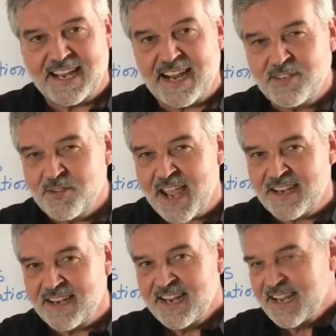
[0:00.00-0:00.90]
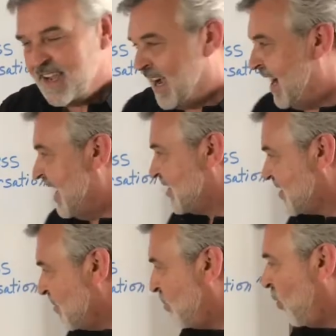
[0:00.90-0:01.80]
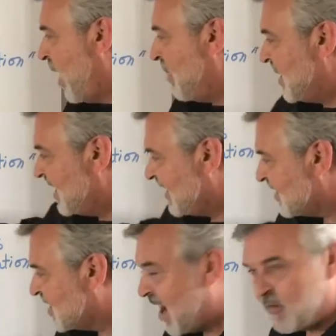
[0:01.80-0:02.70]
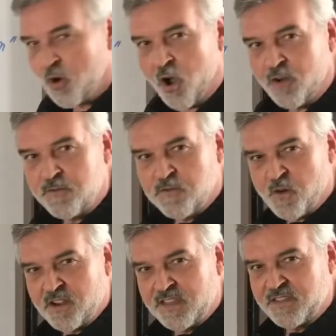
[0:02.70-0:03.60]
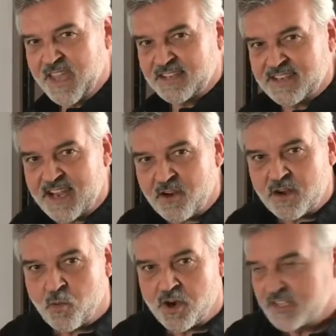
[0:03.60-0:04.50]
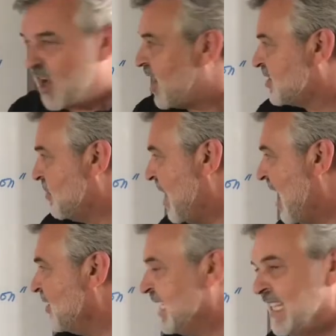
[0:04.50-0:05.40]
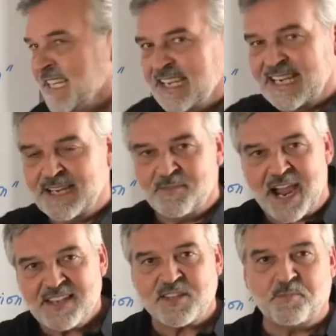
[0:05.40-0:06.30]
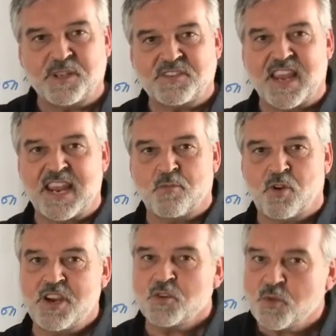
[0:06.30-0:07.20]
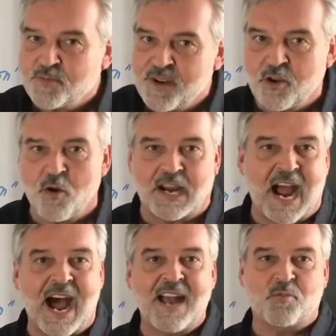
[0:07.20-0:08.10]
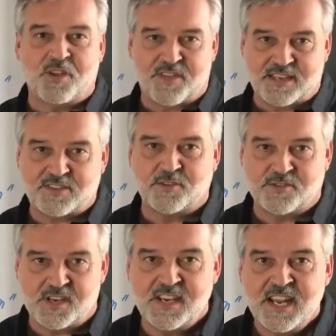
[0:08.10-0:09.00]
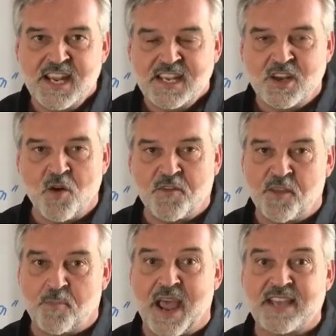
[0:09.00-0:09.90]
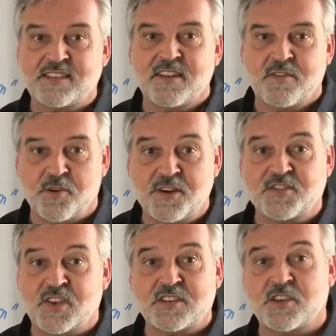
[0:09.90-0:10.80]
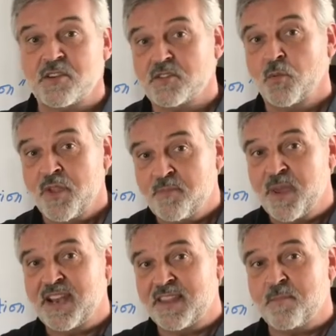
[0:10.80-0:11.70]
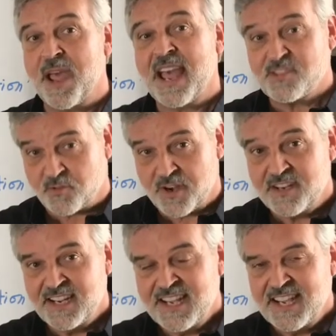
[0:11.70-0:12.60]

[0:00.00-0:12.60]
And I do that in a simple way, but it does cover all 4 of the things that Eric Worre talks about. I simply say, well, here's what's been going on with us, Susan. You know, for the past 36 years, we've been in the pastorate,